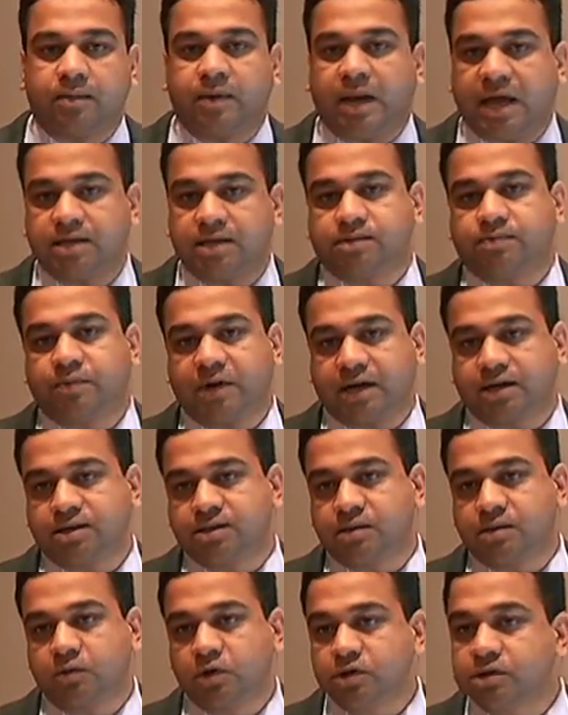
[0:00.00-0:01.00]
as a
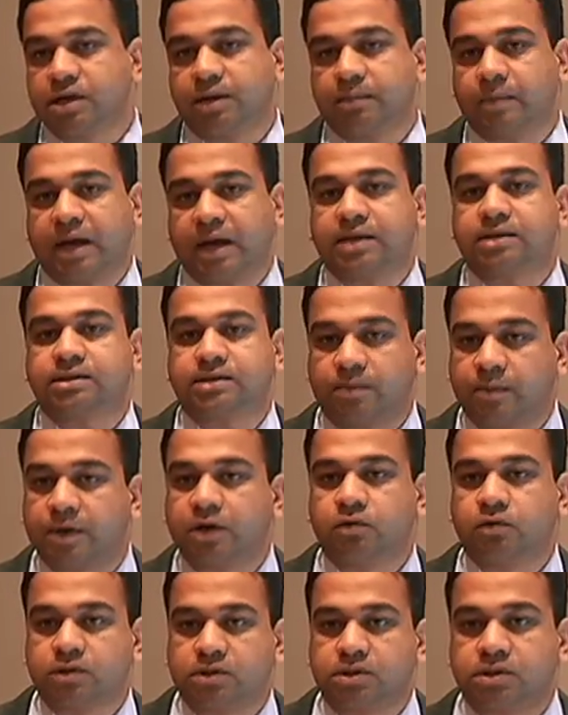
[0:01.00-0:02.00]
practicing Muslim, as somebody
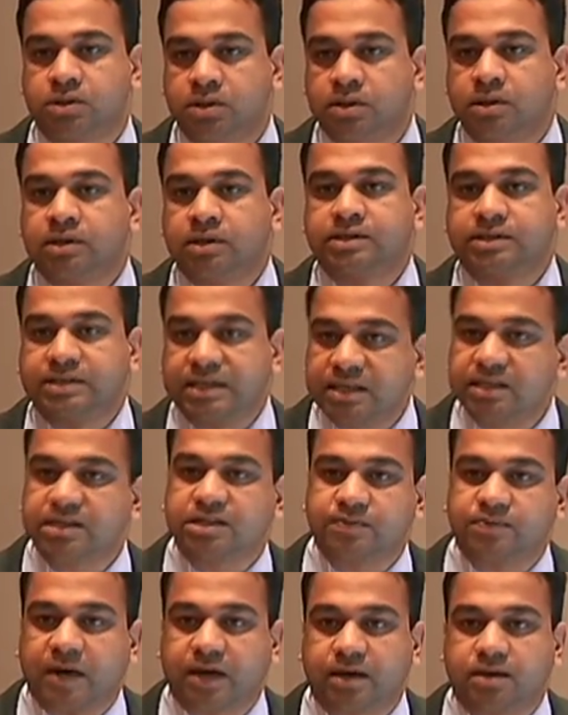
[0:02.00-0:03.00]
who's seen
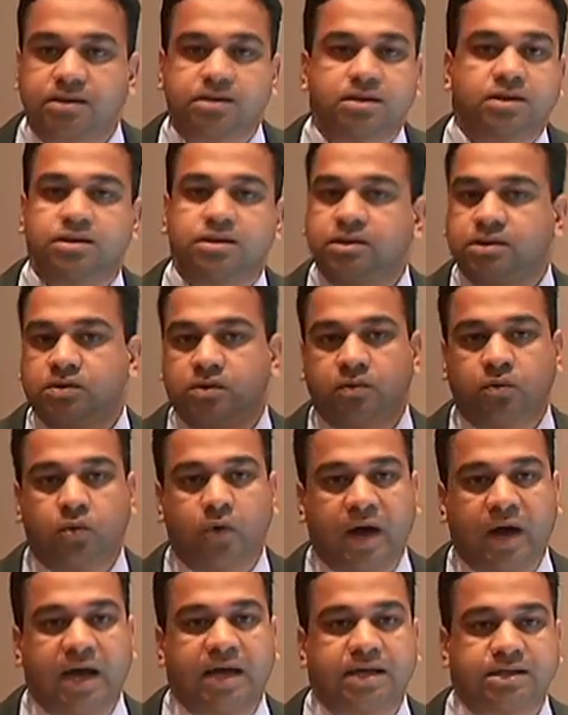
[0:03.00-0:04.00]
these practices, who
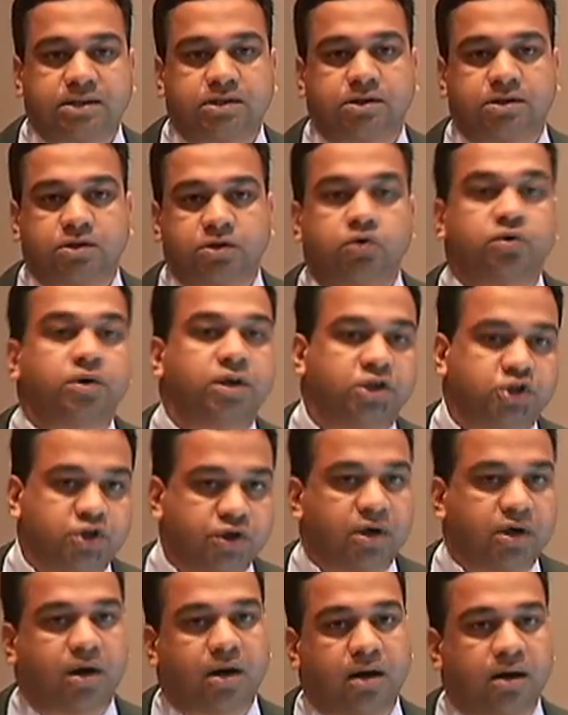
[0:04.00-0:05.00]
has Sunni,
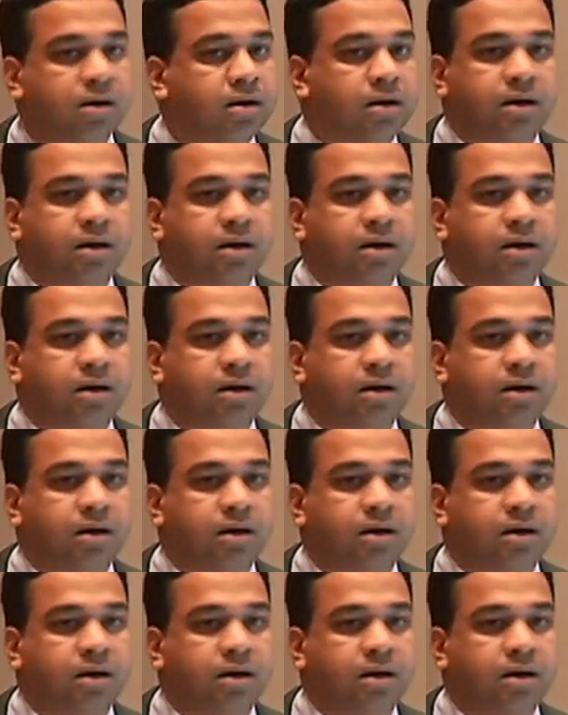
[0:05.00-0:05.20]
Shia,